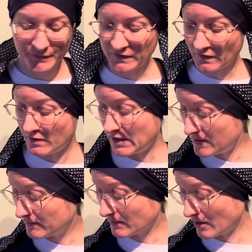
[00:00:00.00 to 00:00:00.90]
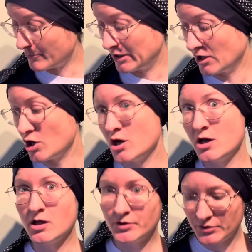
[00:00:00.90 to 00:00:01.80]
So these come in
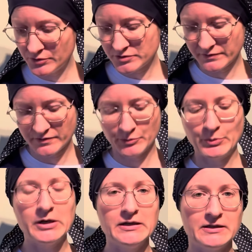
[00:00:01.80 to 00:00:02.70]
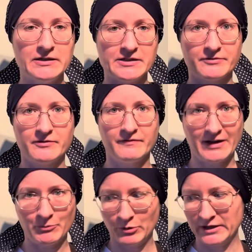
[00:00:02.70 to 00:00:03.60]
loads of completely different
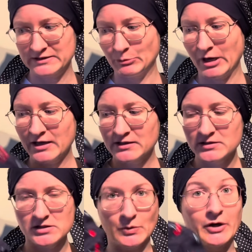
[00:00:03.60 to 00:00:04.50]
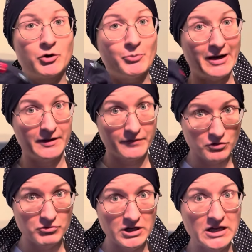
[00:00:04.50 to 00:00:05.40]
fabrics and patterns. So I got a pack of
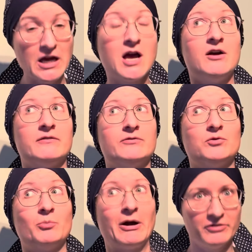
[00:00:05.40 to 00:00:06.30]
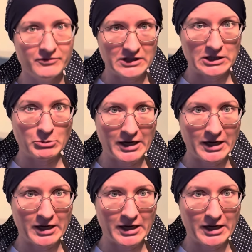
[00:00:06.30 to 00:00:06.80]
3 for about £15.